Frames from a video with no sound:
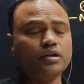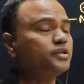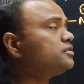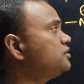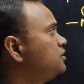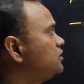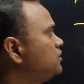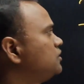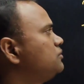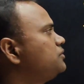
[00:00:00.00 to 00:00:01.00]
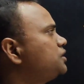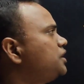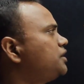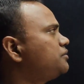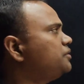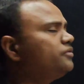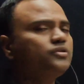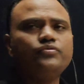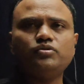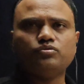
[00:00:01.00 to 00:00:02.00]
right? But I'm
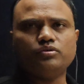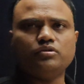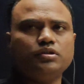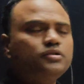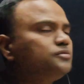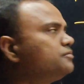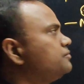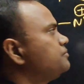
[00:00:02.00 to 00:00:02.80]
giving few only.